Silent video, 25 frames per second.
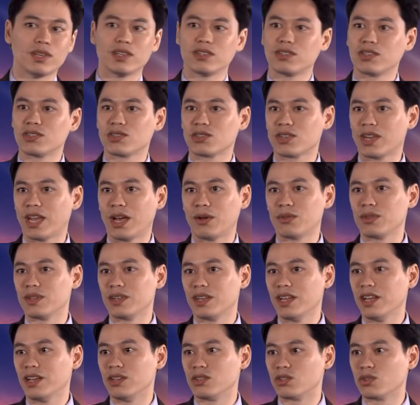you can just count
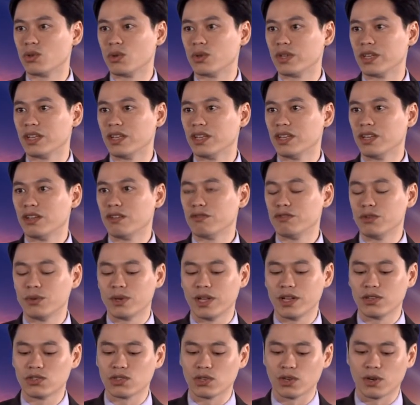the days. only a few
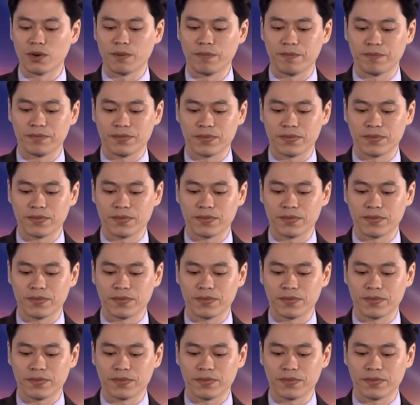days ago.